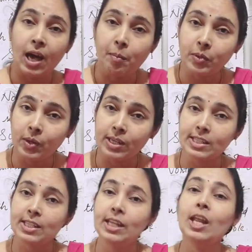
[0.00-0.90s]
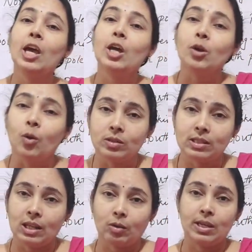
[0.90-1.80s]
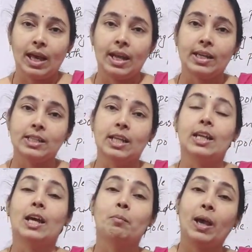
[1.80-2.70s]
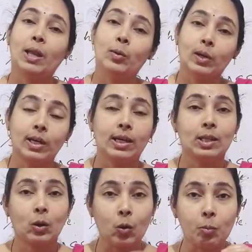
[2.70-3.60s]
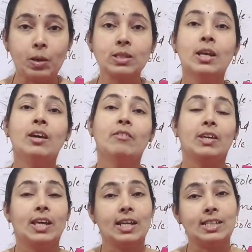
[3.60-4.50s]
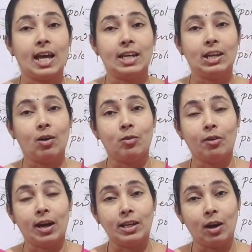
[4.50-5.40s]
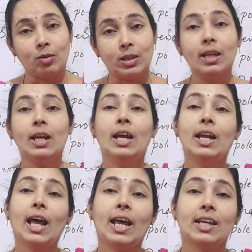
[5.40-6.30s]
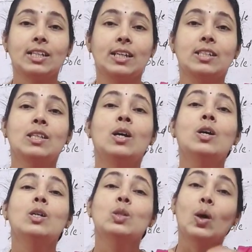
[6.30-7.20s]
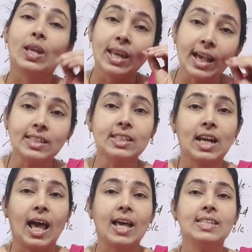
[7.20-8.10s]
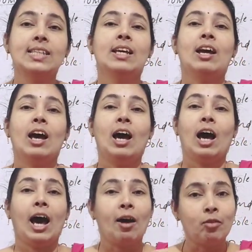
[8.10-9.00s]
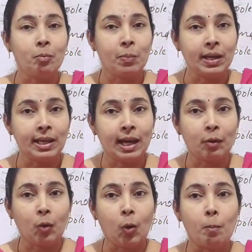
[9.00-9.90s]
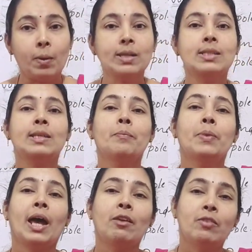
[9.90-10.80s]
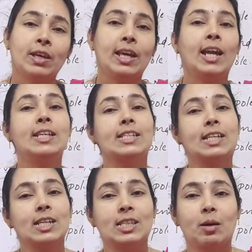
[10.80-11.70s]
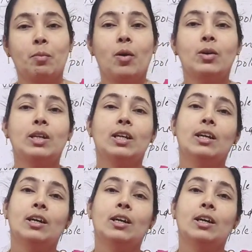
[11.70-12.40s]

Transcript: comes to rest in north-south direction. And by looking in the compass, we can find out the directions. So in next class, I will bring a compass and we can discuss about